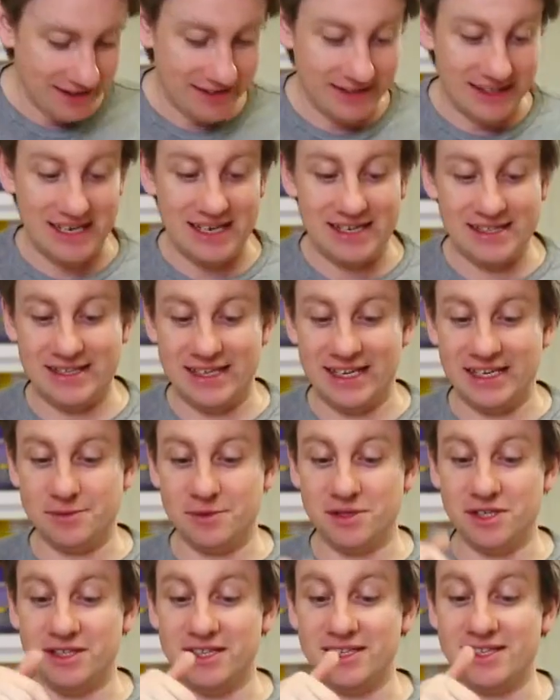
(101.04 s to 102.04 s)
these things,
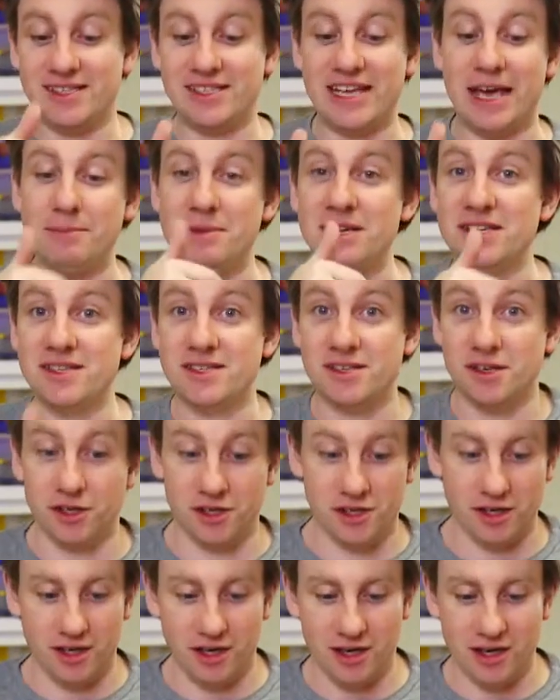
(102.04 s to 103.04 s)
which are the
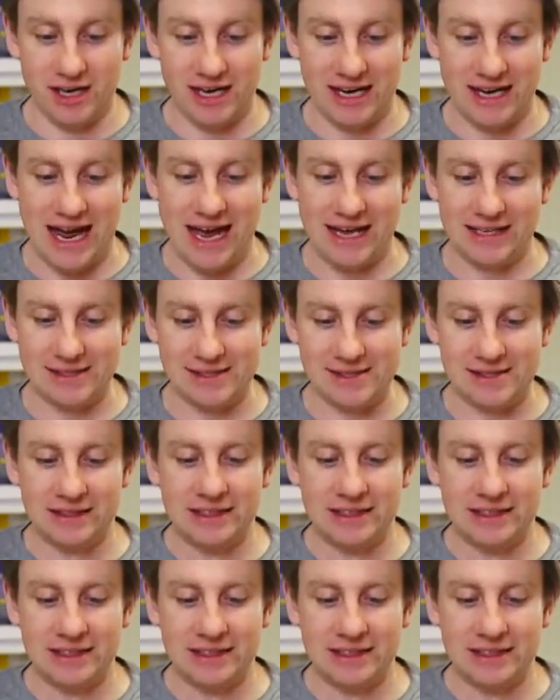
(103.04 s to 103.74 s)
semicircular canals.